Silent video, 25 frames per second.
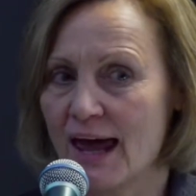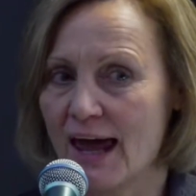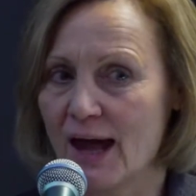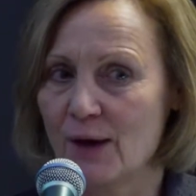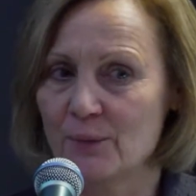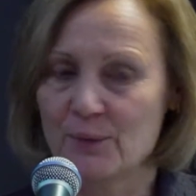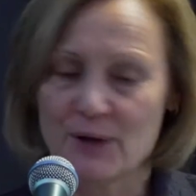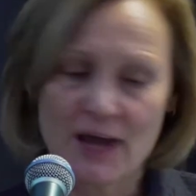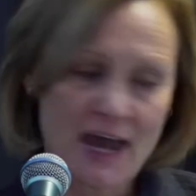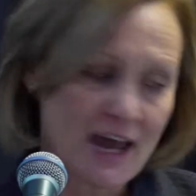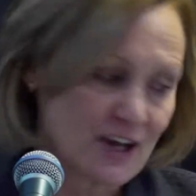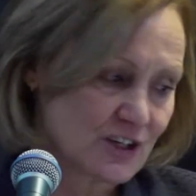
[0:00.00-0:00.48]

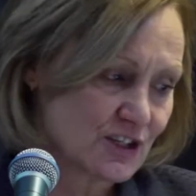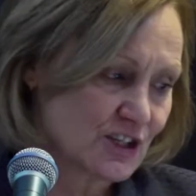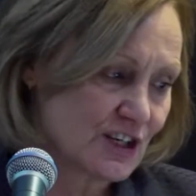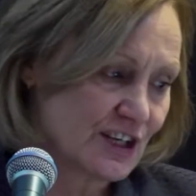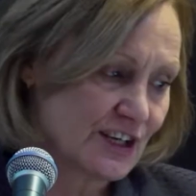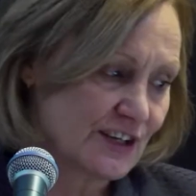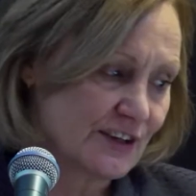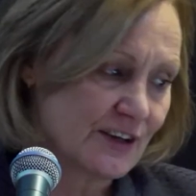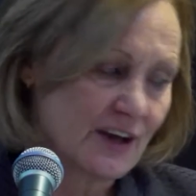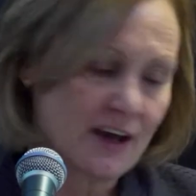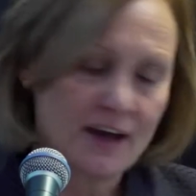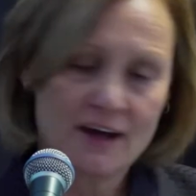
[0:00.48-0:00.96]
And we
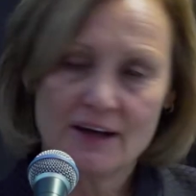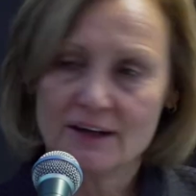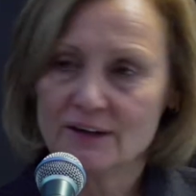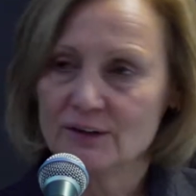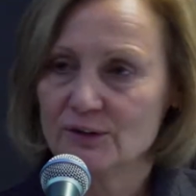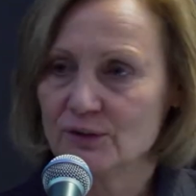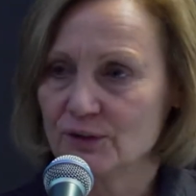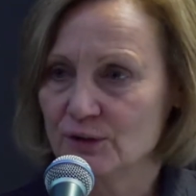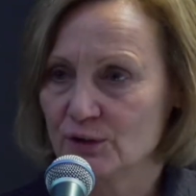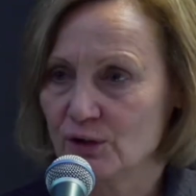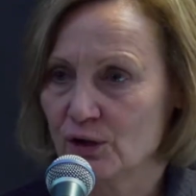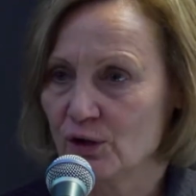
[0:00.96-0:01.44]
actually
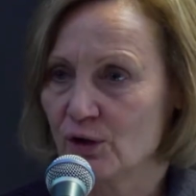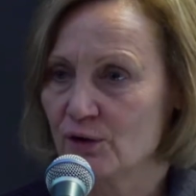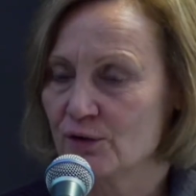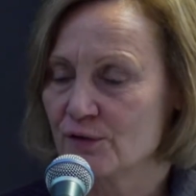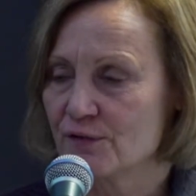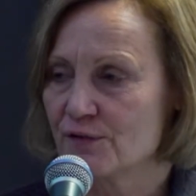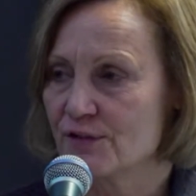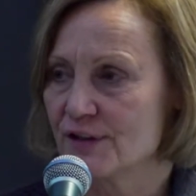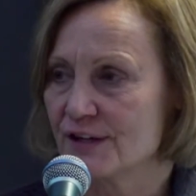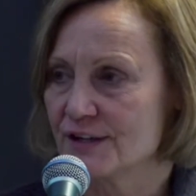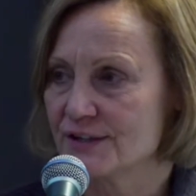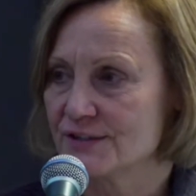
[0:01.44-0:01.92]
got a lot
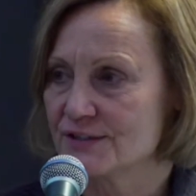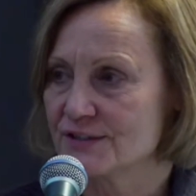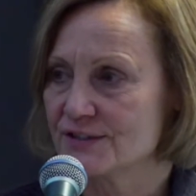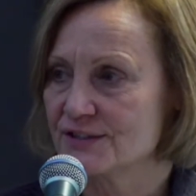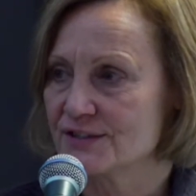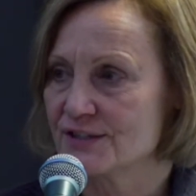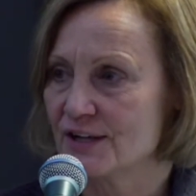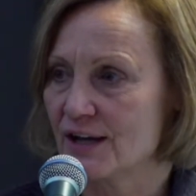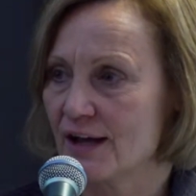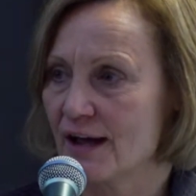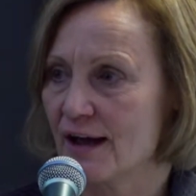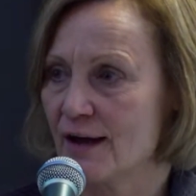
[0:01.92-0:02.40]
of
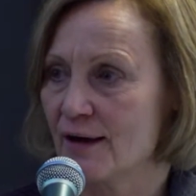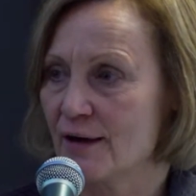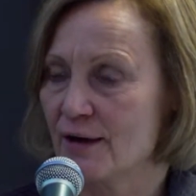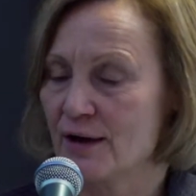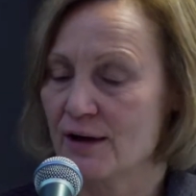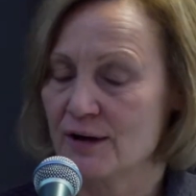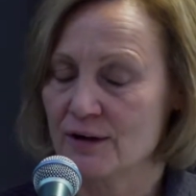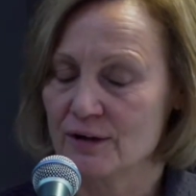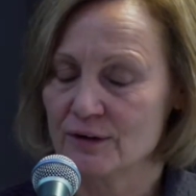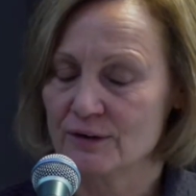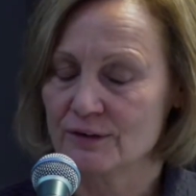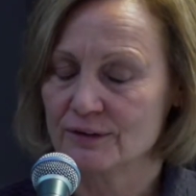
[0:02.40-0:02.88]
things
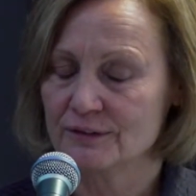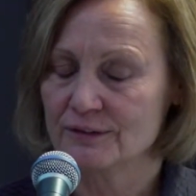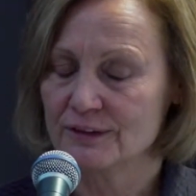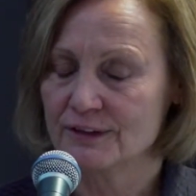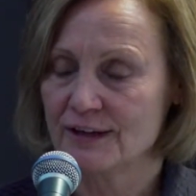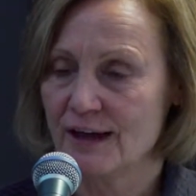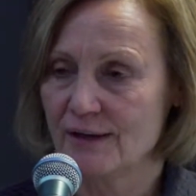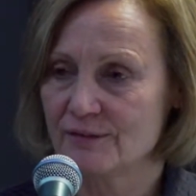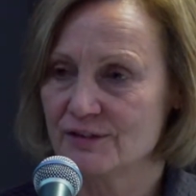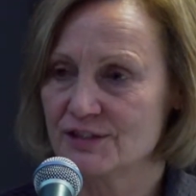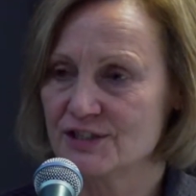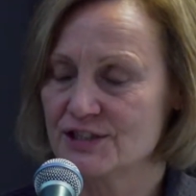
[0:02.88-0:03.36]

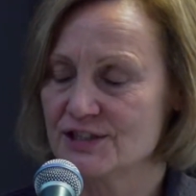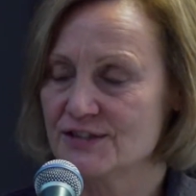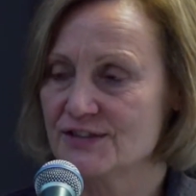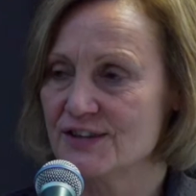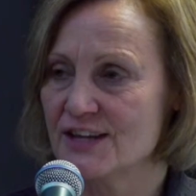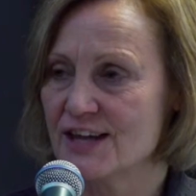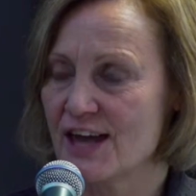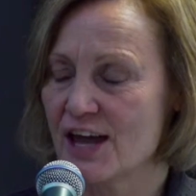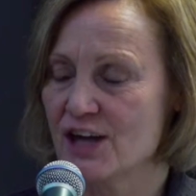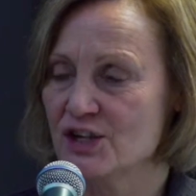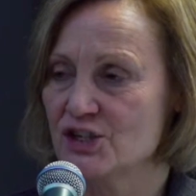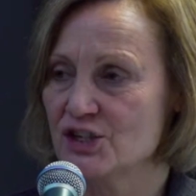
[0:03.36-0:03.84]
covered in
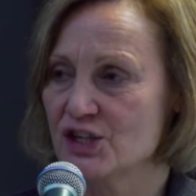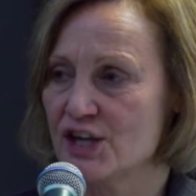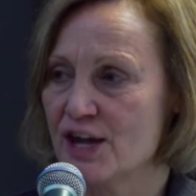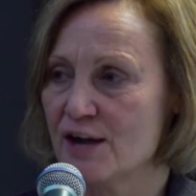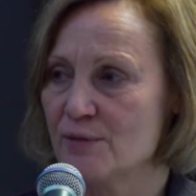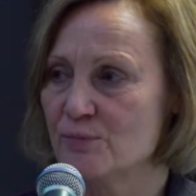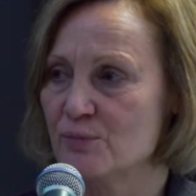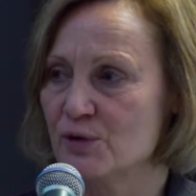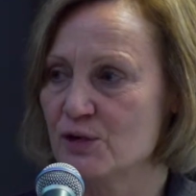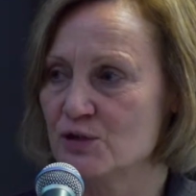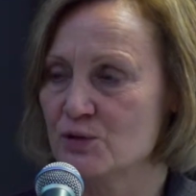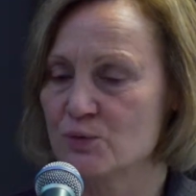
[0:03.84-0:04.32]
the
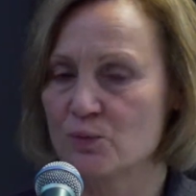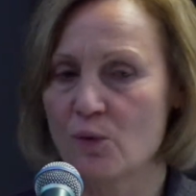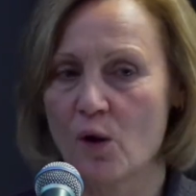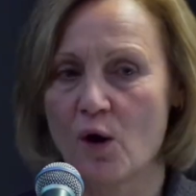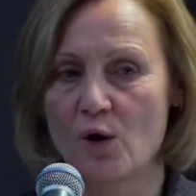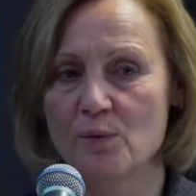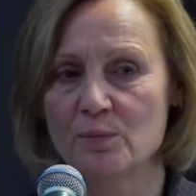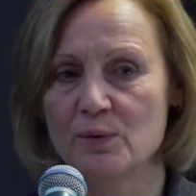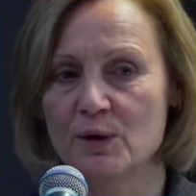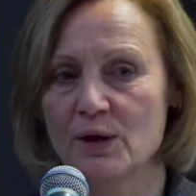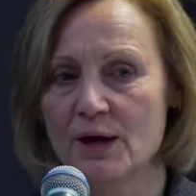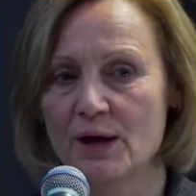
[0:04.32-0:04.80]
AGM, which Rob,